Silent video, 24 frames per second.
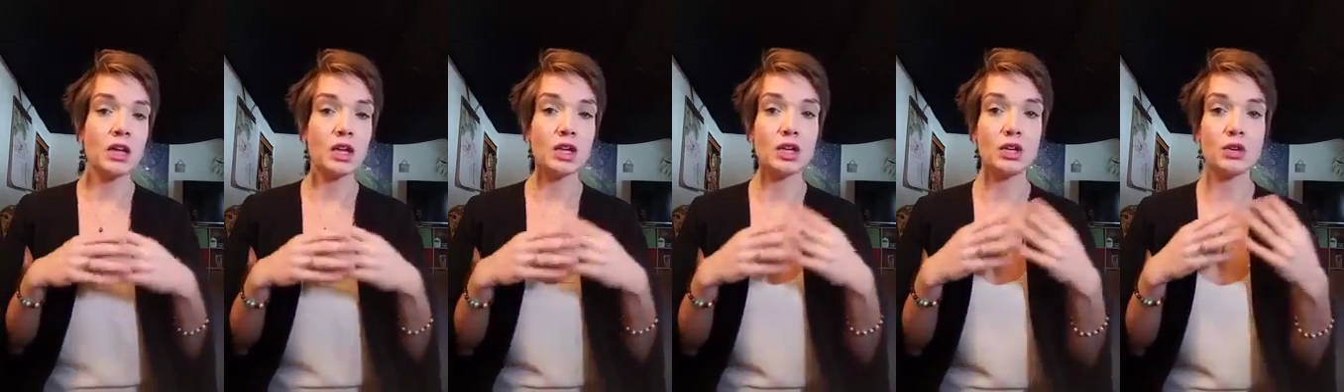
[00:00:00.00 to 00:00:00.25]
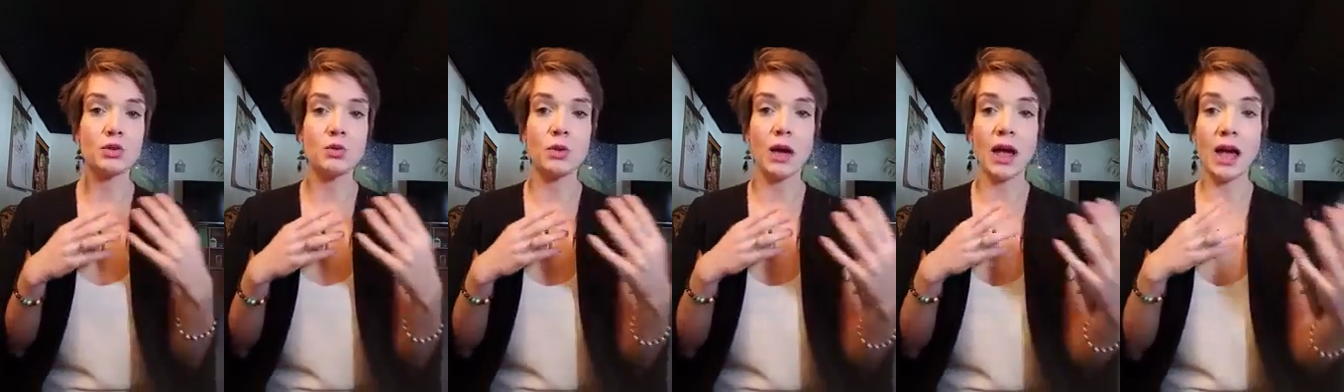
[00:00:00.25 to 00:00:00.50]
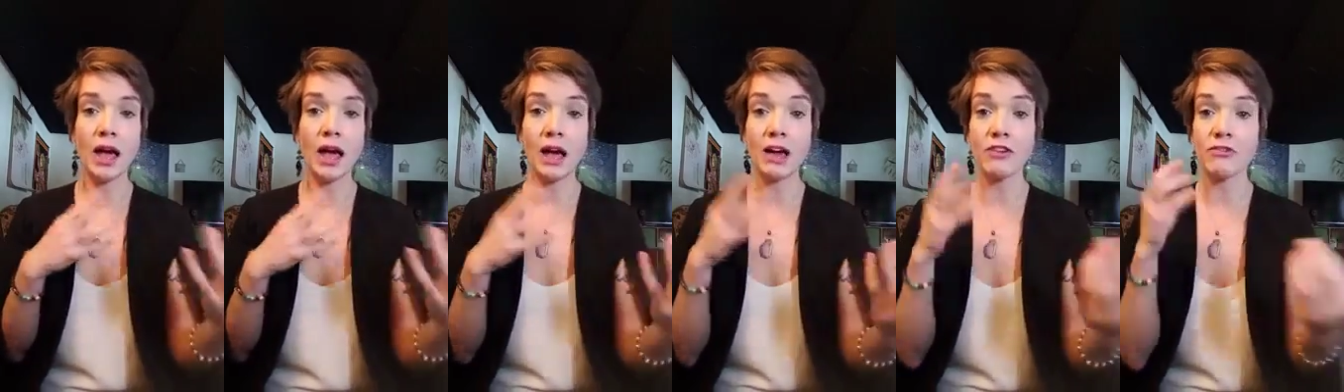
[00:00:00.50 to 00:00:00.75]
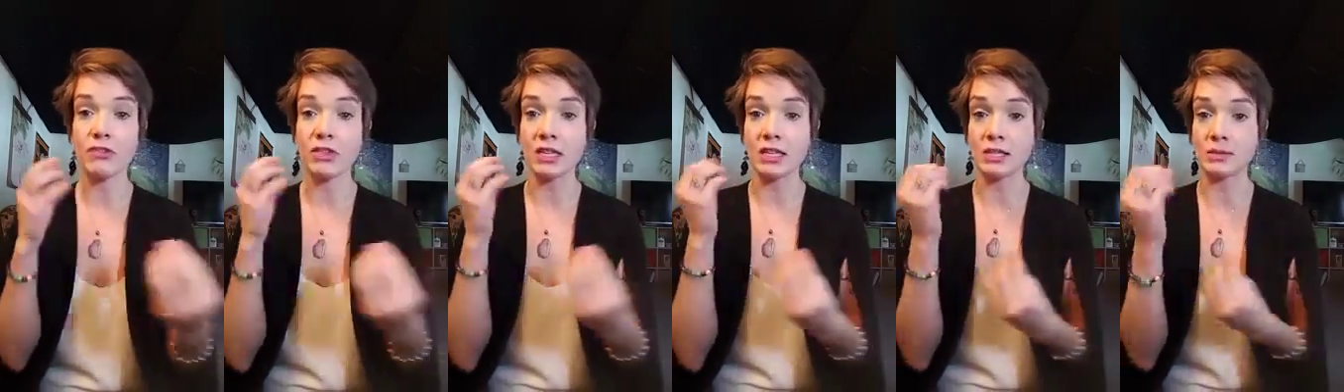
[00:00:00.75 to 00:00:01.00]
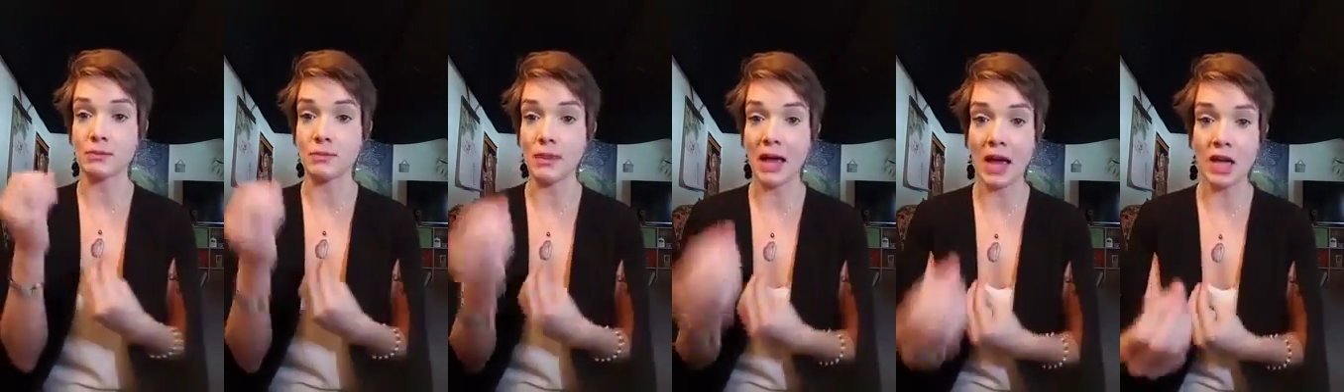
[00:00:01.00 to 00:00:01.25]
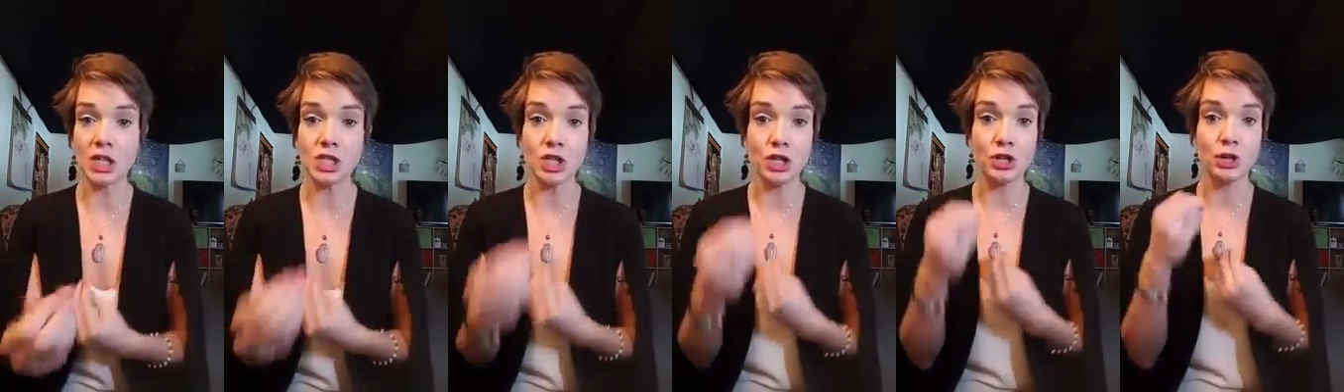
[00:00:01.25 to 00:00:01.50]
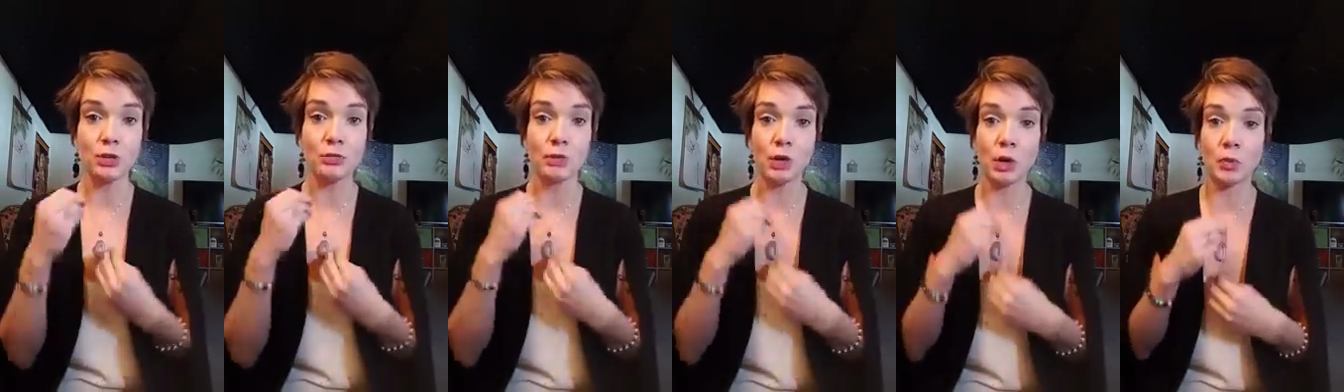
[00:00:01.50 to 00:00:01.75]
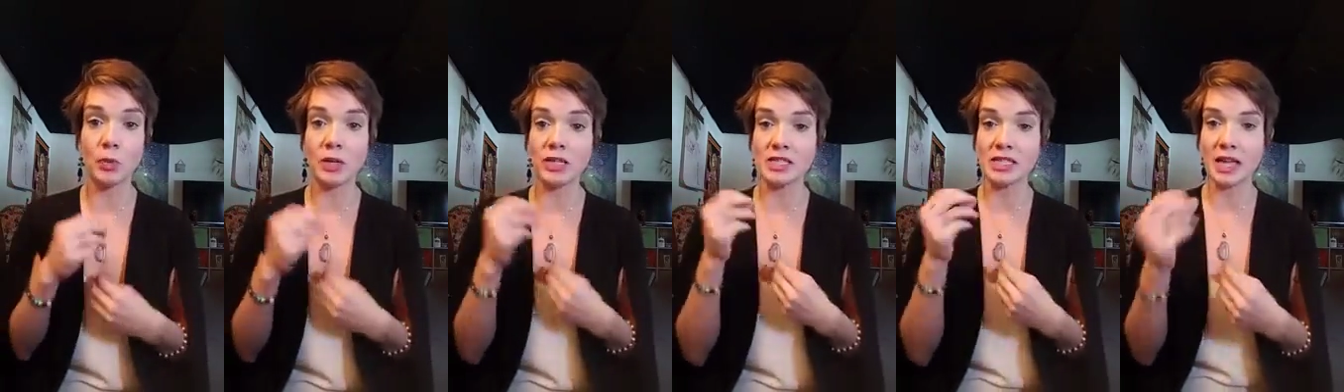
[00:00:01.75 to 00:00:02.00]
you have these magical
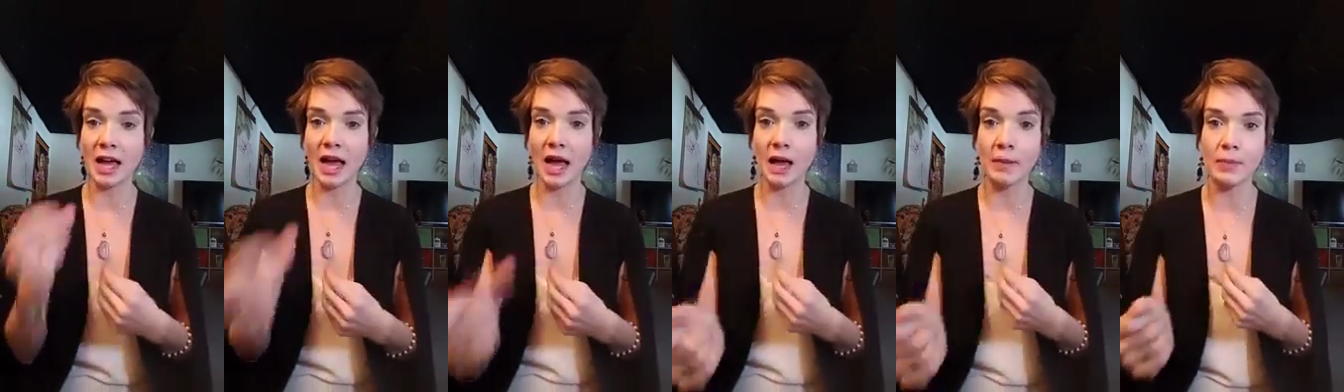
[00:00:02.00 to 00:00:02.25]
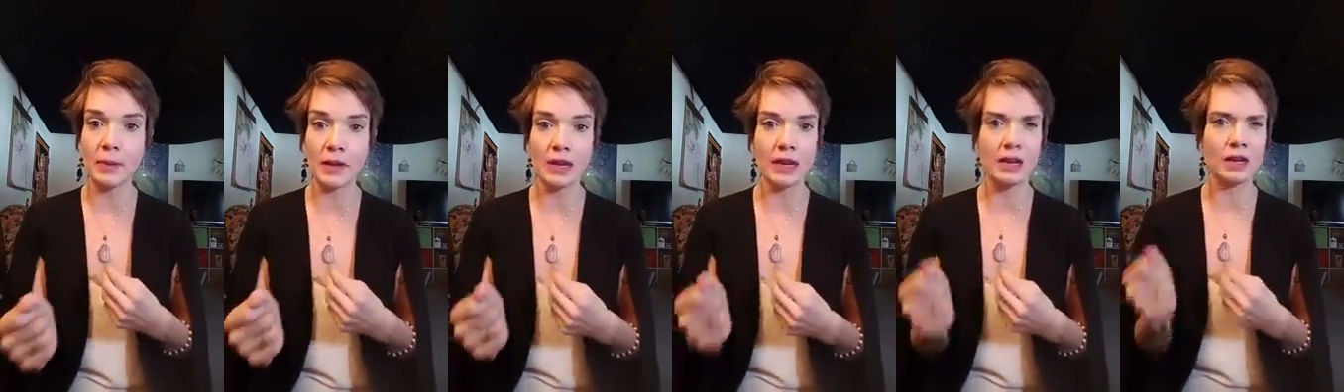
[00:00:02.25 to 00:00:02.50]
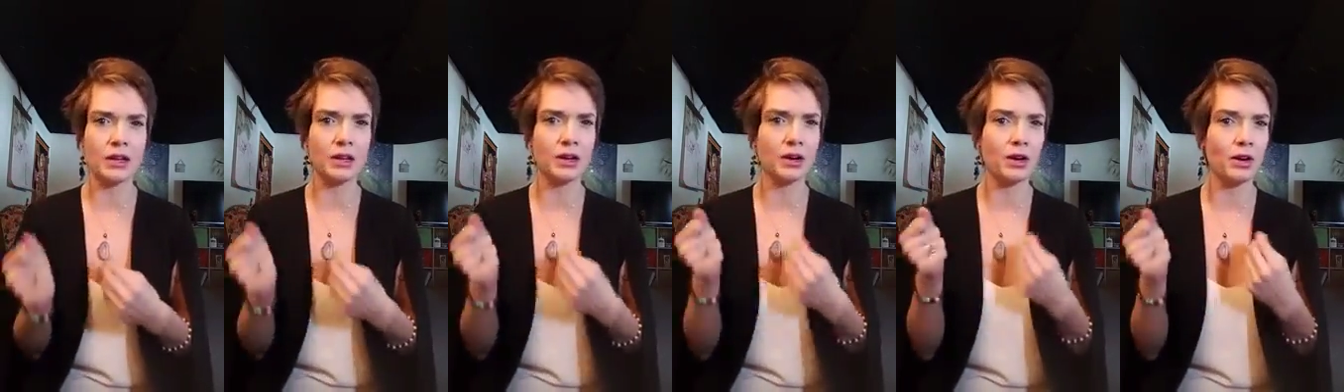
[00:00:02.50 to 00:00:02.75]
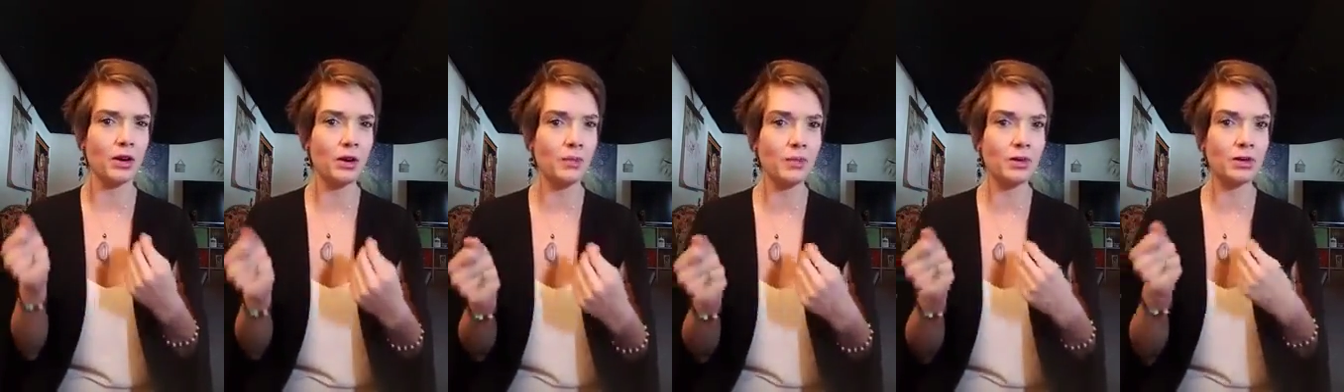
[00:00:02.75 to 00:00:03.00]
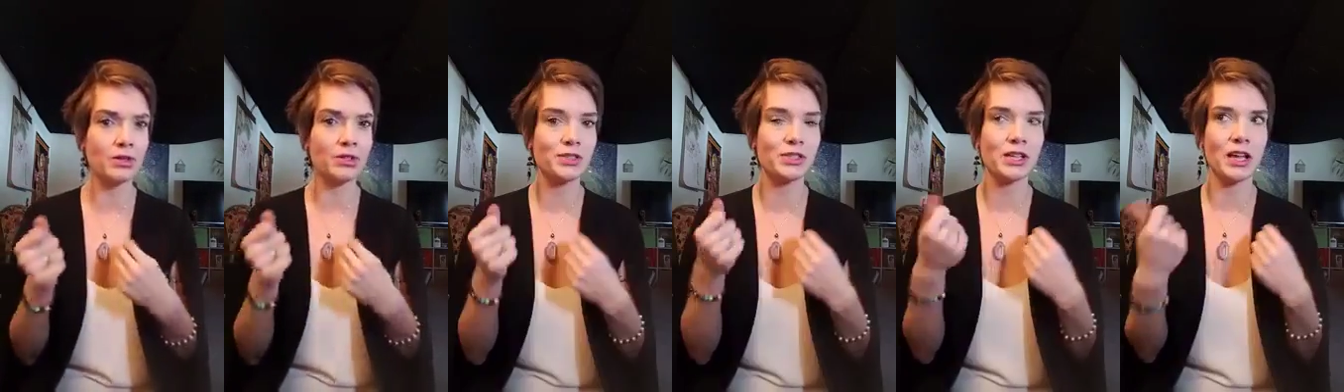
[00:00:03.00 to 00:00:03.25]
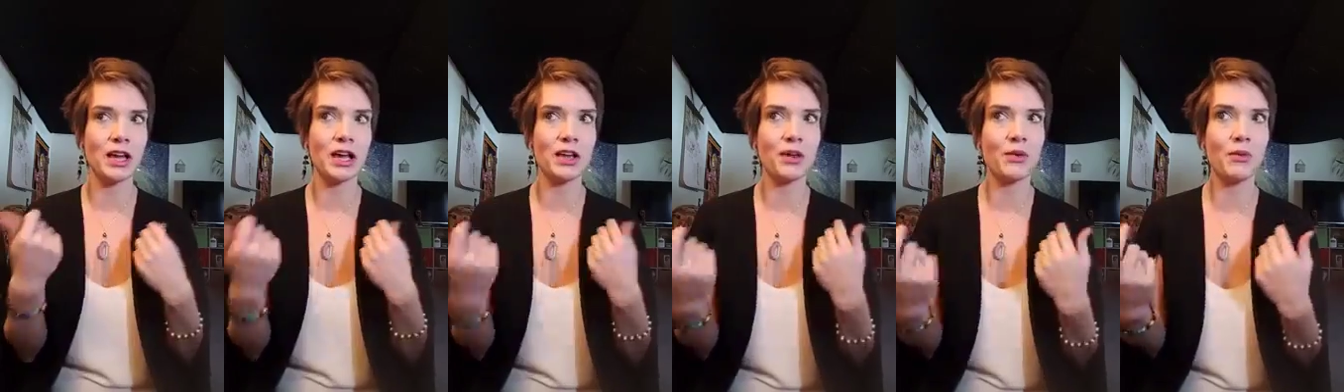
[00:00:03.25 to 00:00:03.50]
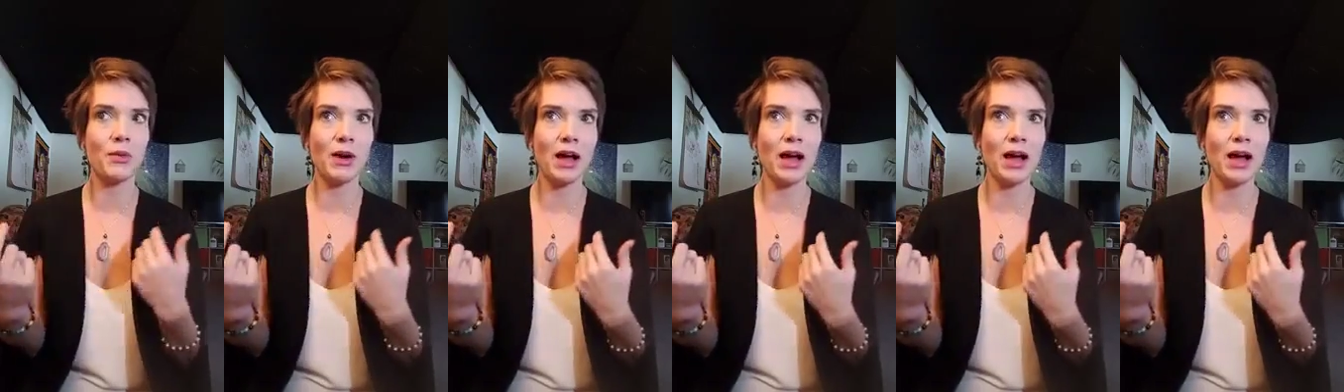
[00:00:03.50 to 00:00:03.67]
moments happen and you're almost like,